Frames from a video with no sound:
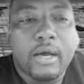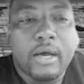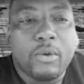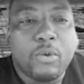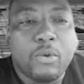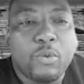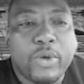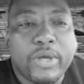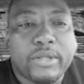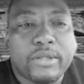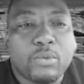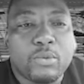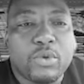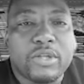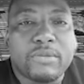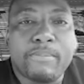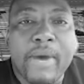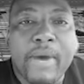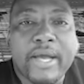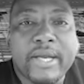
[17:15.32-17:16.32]

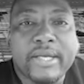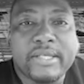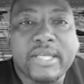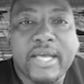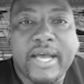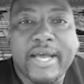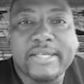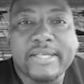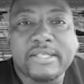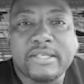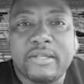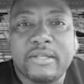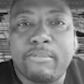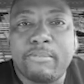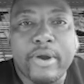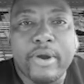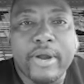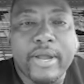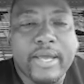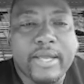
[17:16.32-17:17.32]
with monetizing the
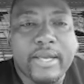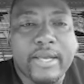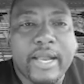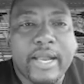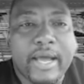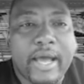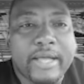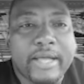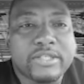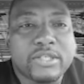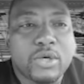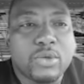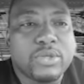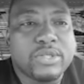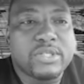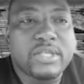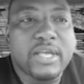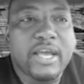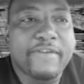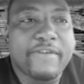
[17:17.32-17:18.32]
brand. And I told the
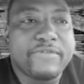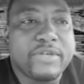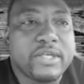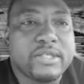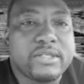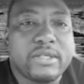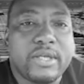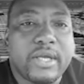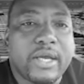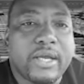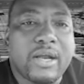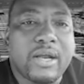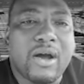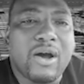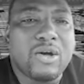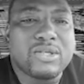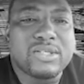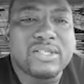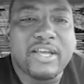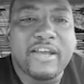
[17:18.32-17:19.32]
staff yesterday in our
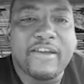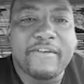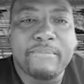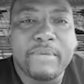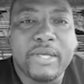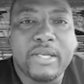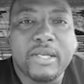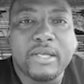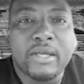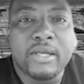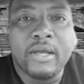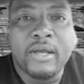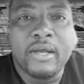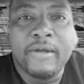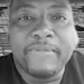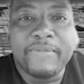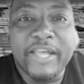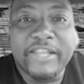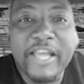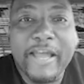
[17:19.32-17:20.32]
all-staff meeting
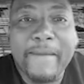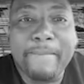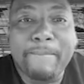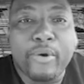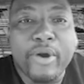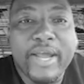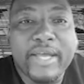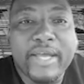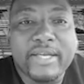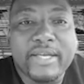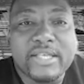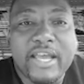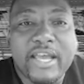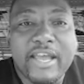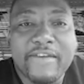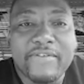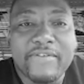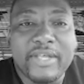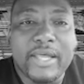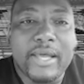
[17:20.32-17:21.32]
that brand is
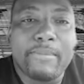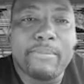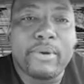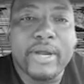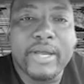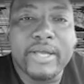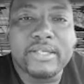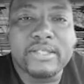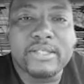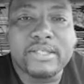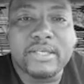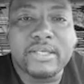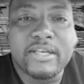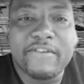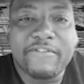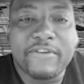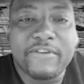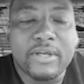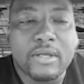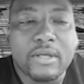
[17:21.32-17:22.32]
heavy, that brand is
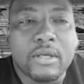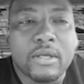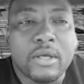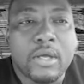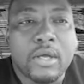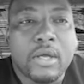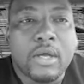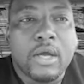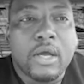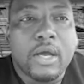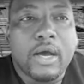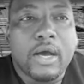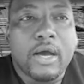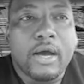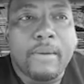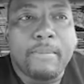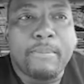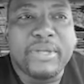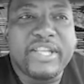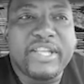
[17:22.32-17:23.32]
significant.
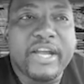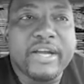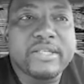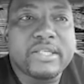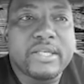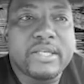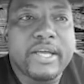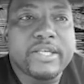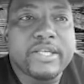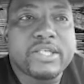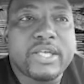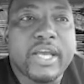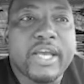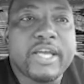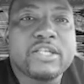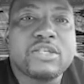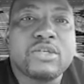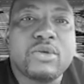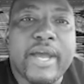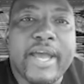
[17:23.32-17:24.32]
But there's an
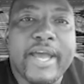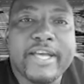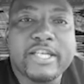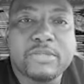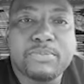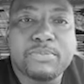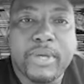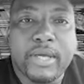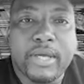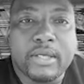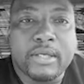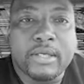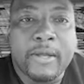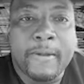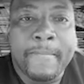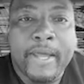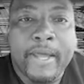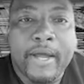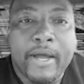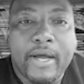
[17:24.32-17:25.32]
educational aspect
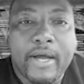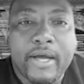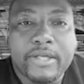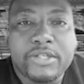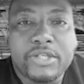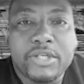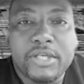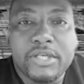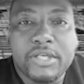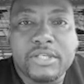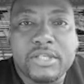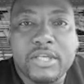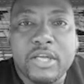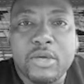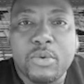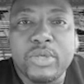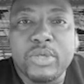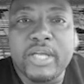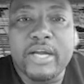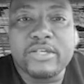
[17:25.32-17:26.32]
to this
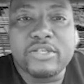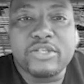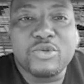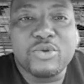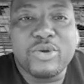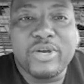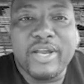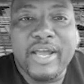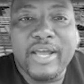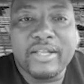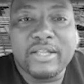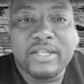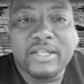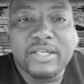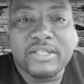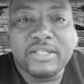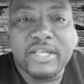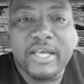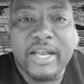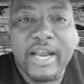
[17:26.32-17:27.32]
thing with our student
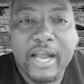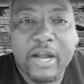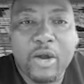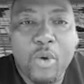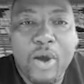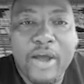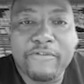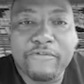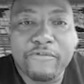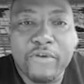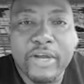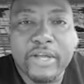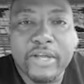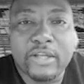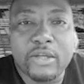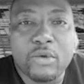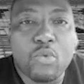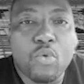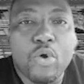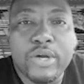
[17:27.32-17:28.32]
athletes that I quite
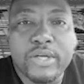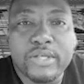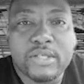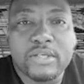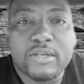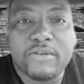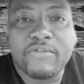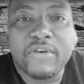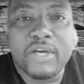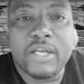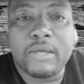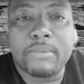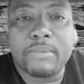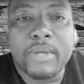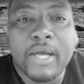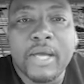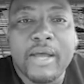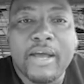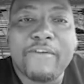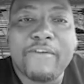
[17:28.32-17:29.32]
frankly wanted to develop
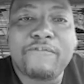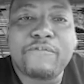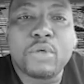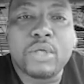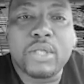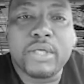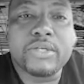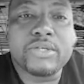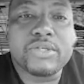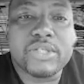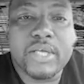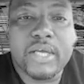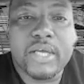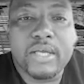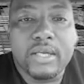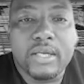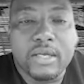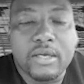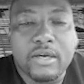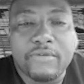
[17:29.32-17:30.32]
a full
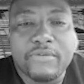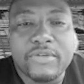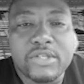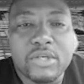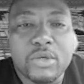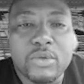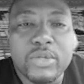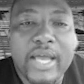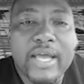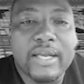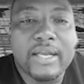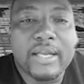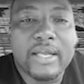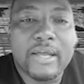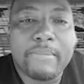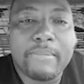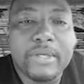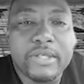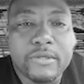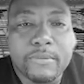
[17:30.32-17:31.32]
understanding of. And so that
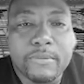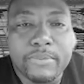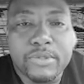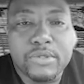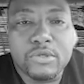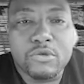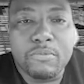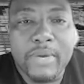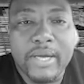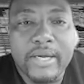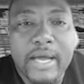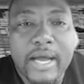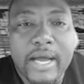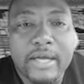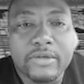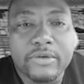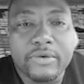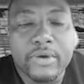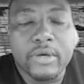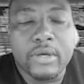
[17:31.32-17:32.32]
led me to pursue my
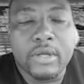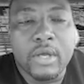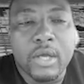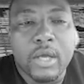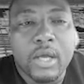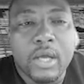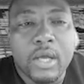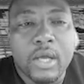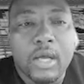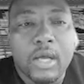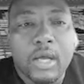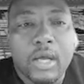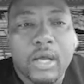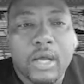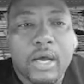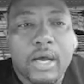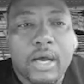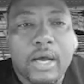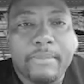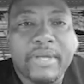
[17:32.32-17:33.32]
doctorate
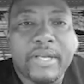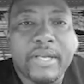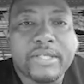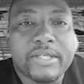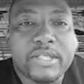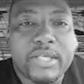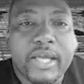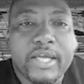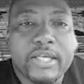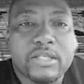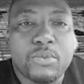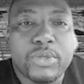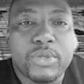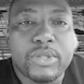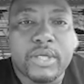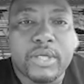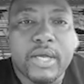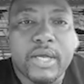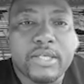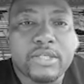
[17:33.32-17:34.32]
in education with the
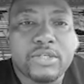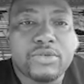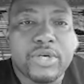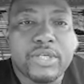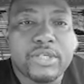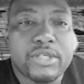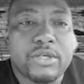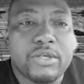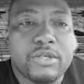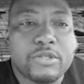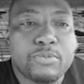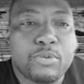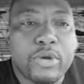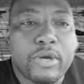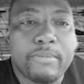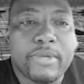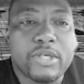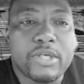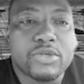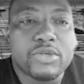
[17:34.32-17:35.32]
concentration in sport
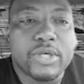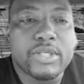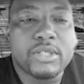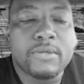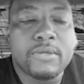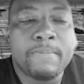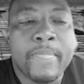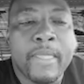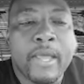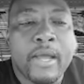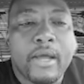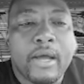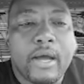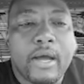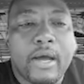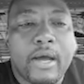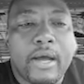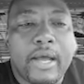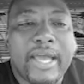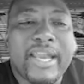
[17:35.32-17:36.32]
administration.
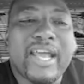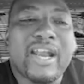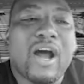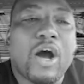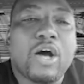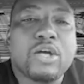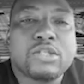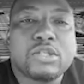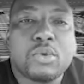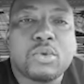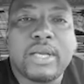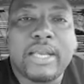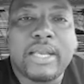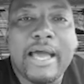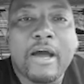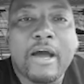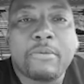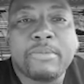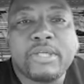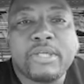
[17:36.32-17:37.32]
And that also
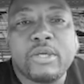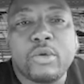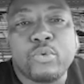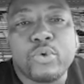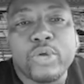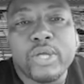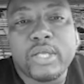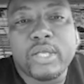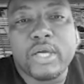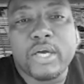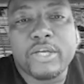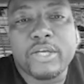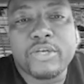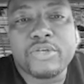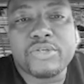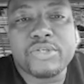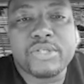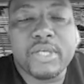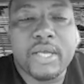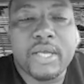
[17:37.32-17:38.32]
allowed me to really
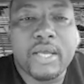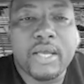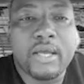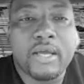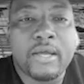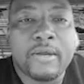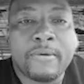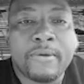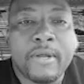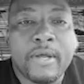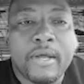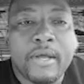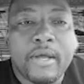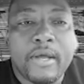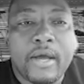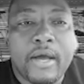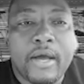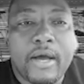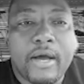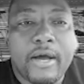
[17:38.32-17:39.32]
understand,
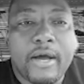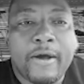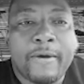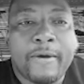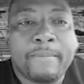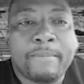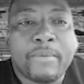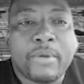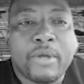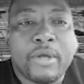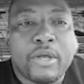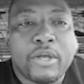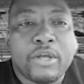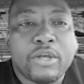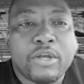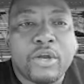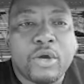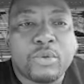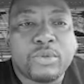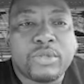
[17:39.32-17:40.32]

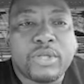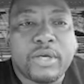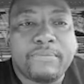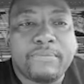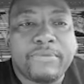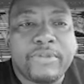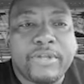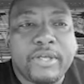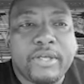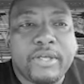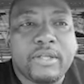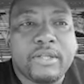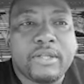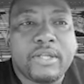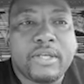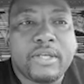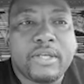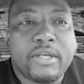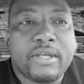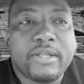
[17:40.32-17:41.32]
you know,
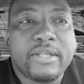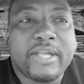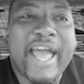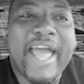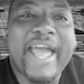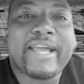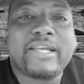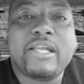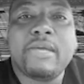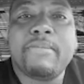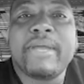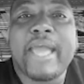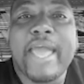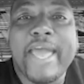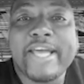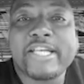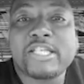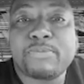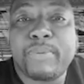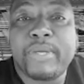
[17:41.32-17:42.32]
the academic
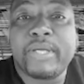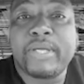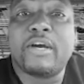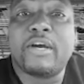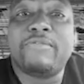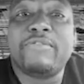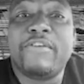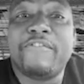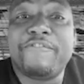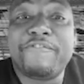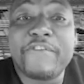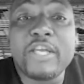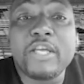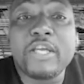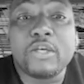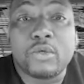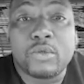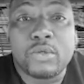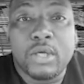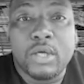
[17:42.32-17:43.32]
aspect of the
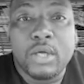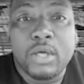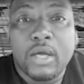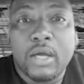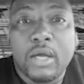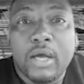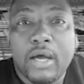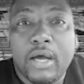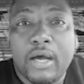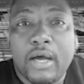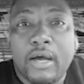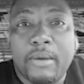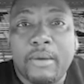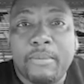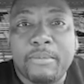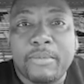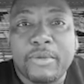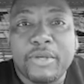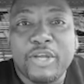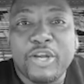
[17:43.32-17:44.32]
field,
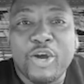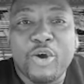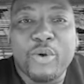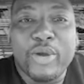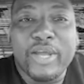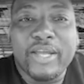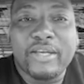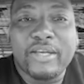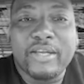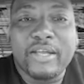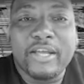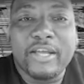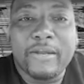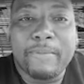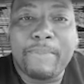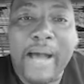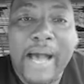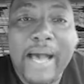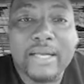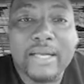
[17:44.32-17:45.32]
you know, in
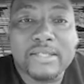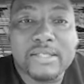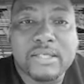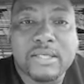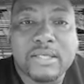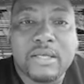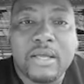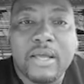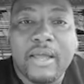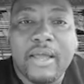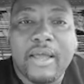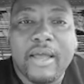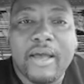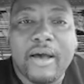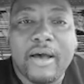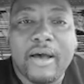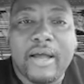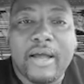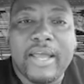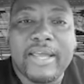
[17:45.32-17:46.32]
policy,
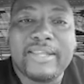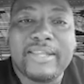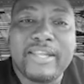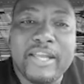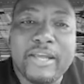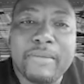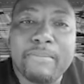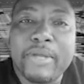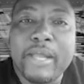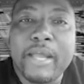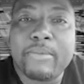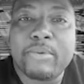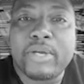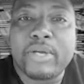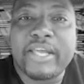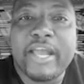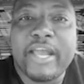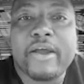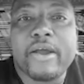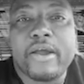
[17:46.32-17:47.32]
and then be able to
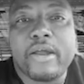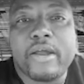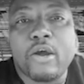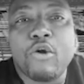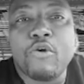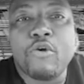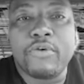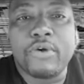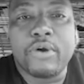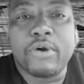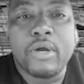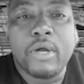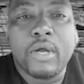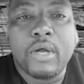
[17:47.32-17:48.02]
carry it over